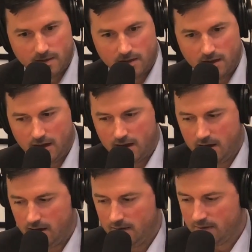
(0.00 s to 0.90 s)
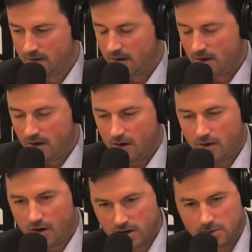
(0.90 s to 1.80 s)
And
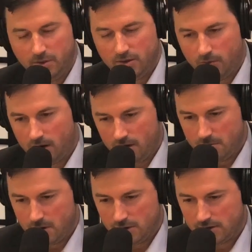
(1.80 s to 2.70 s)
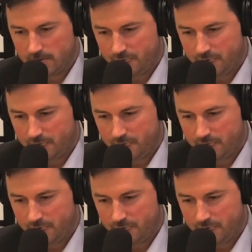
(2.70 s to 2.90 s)
arguably one of the most